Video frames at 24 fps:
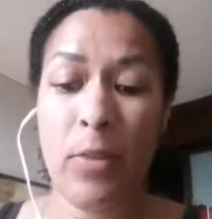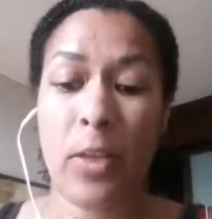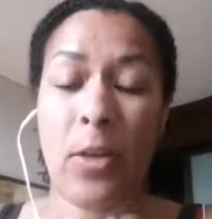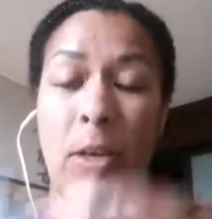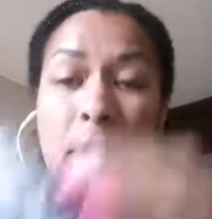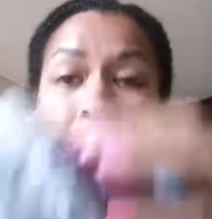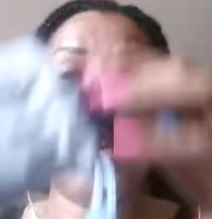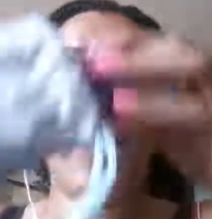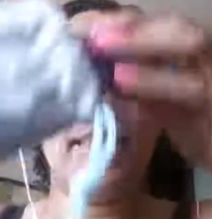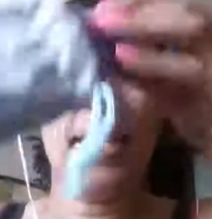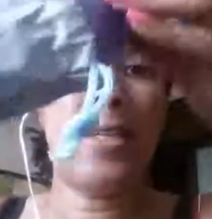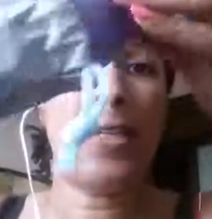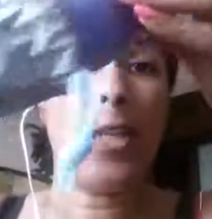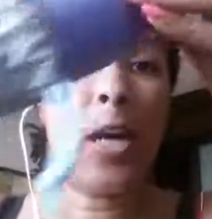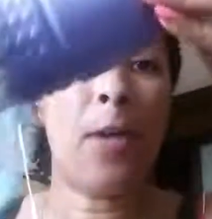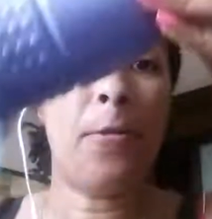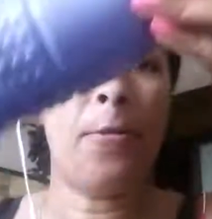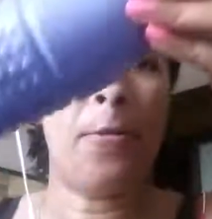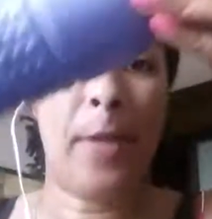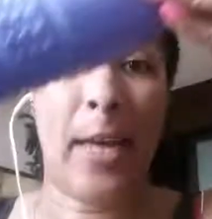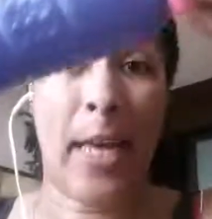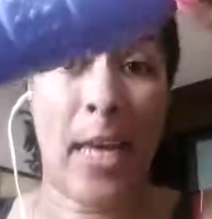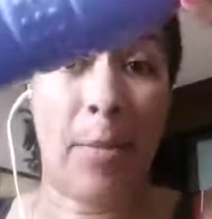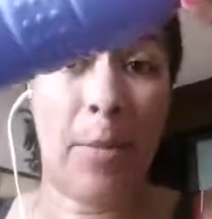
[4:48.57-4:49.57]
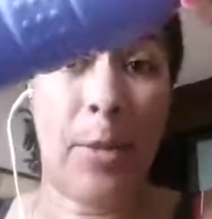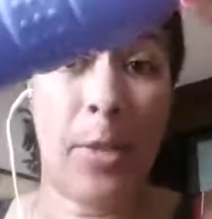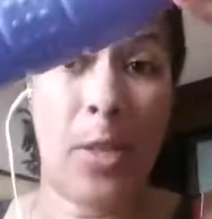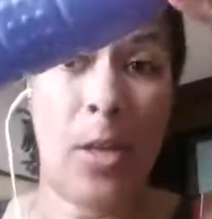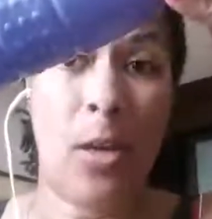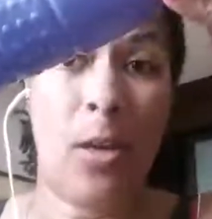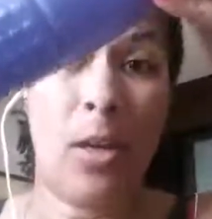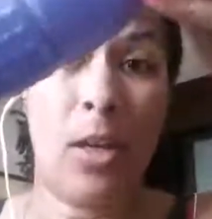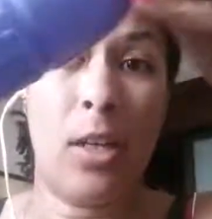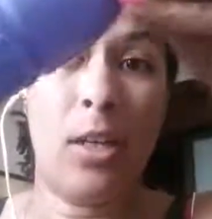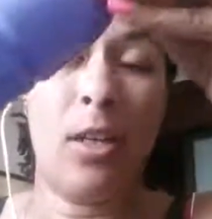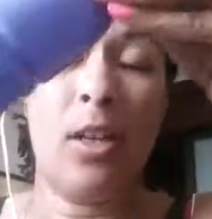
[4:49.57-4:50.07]
You can get these off of
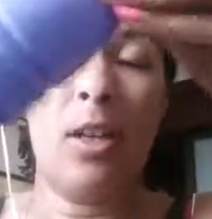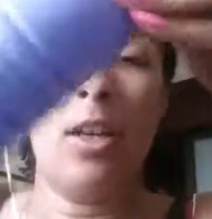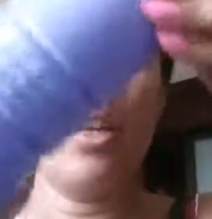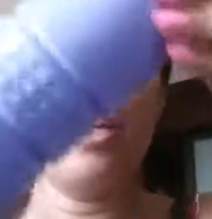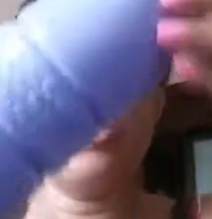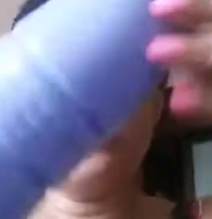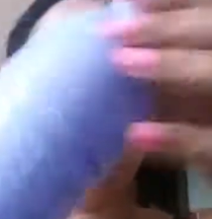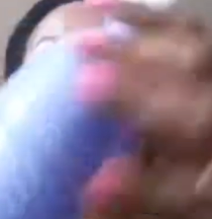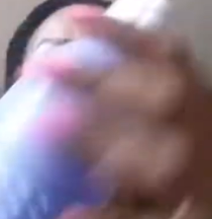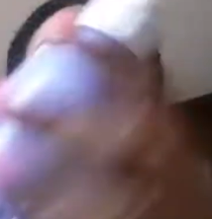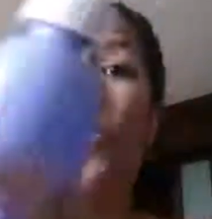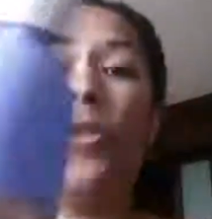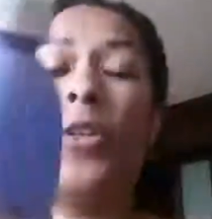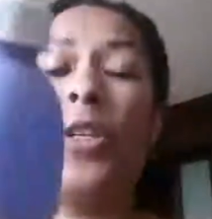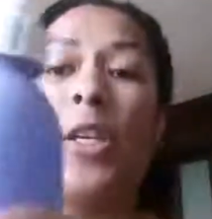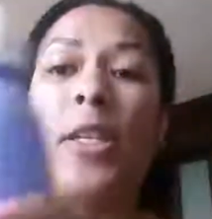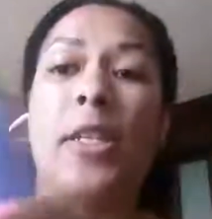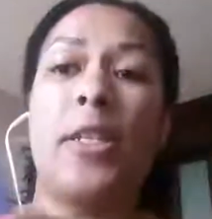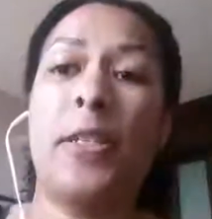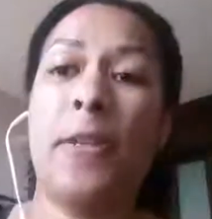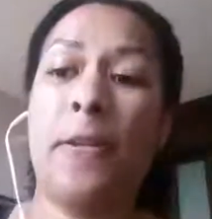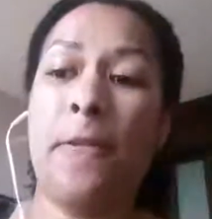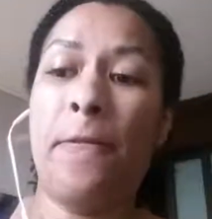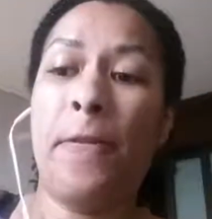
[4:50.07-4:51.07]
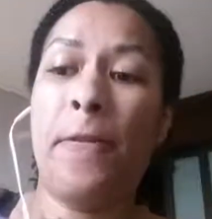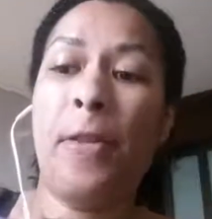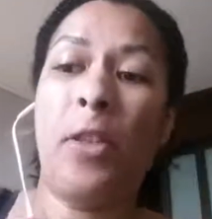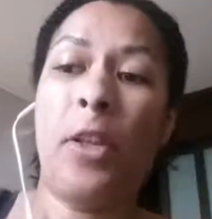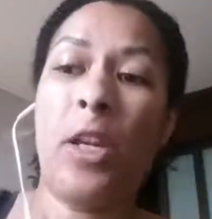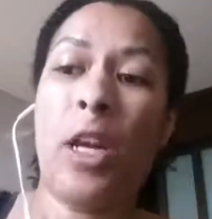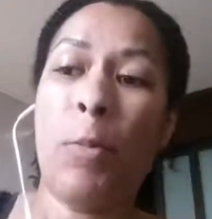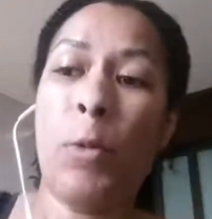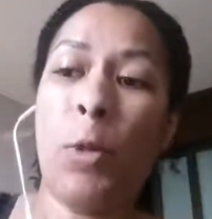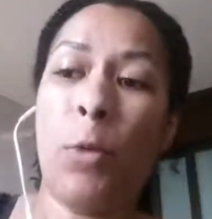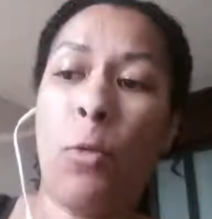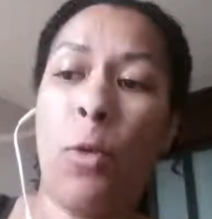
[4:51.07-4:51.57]
Amazon. You just fill
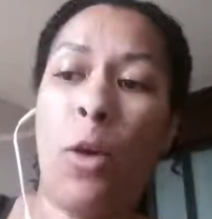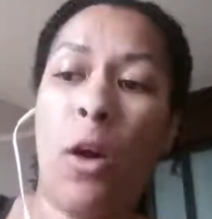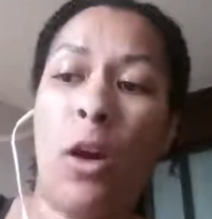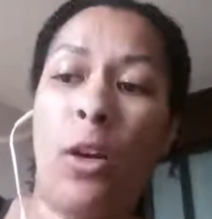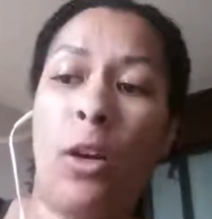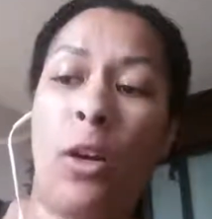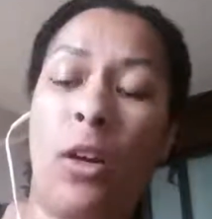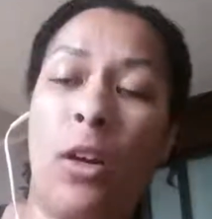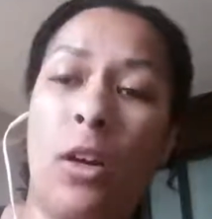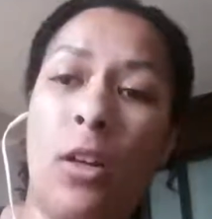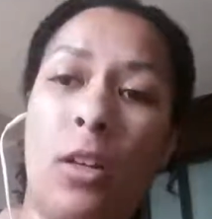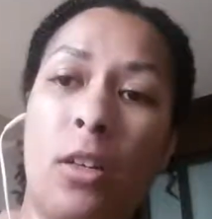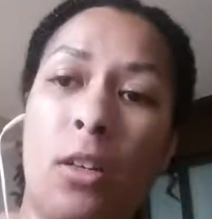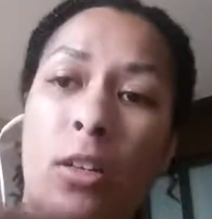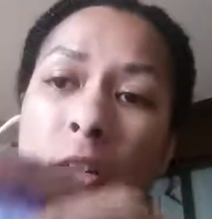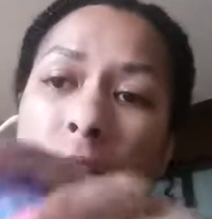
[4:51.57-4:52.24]
it up with water.